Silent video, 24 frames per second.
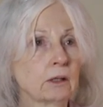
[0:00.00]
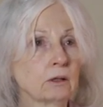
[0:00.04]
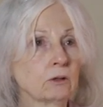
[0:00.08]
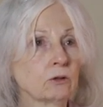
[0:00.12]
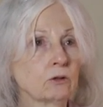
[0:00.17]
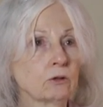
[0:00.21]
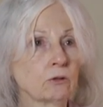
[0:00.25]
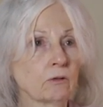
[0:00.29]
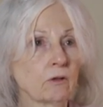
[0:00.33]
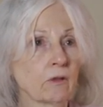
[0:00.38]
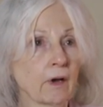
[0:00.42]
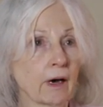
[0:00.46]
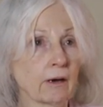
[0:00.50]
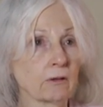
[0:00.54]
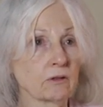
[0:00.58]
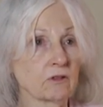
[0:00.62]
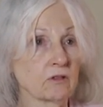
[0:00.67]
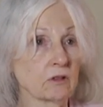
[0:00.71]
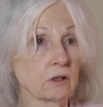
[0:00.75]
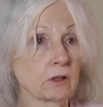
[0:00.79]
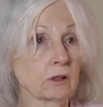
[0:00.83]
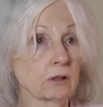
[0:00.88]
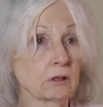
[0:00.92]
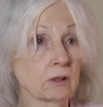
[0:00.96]
in
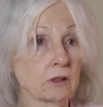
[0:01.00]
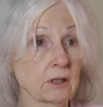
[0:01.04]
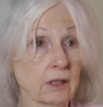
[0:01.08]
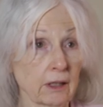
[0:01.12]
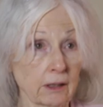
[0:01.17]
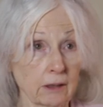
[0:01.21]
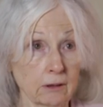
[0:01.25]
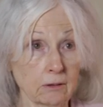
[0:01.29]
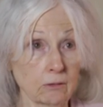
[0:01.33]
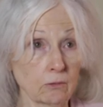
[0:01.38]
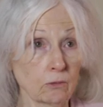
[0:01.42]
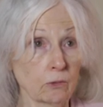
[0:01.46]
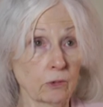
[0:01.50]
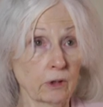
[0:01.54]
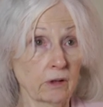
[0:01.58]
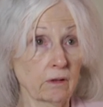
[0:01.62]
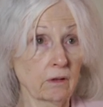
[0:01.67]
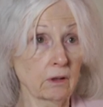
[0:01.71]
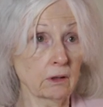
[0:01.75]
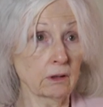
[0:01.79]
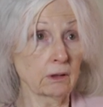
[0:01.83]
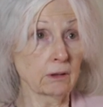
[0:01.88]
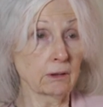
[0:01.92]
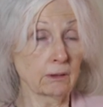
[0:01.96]
2010
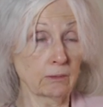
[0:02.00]
with